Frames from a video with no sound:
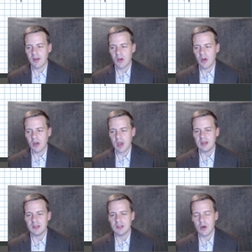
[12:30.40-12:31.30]
Okay,
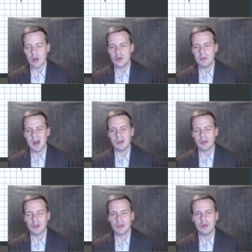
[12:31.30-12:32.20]
so a numerical
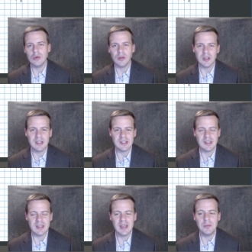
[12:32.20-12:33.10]
tool is an
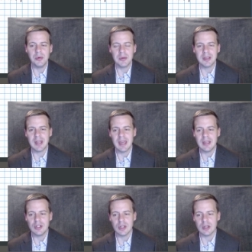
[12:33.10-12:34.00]

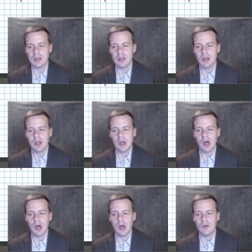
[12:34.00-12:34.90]
implementation
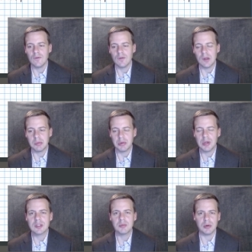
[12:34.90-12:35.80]
of the
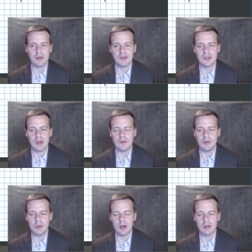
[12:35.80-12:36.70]
principles of
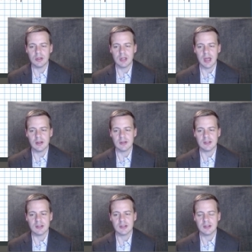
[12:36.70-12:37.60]
numerical
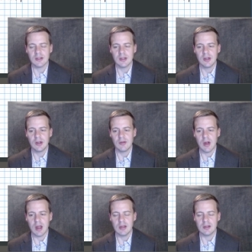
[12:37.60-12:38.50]
analysis,
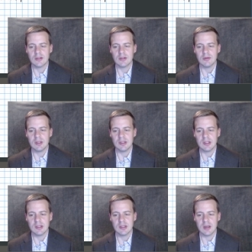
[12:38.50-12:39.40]
right? So this is
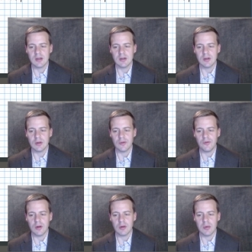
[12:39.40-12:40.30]
the, the
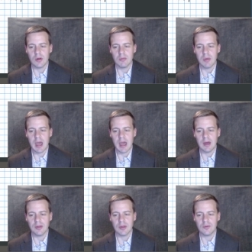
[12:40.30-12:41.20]
fundamental math
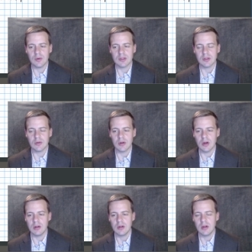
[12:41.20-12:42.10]
of what's going on,
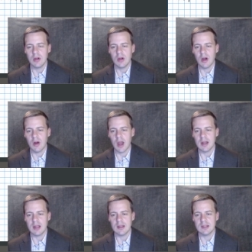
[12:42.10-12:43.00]
all right?
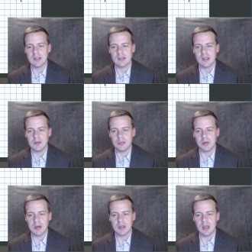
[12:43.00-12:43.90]
And this is the
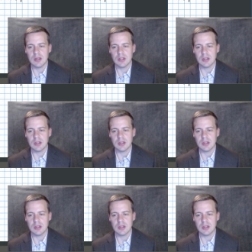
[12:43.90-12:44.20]
implementation.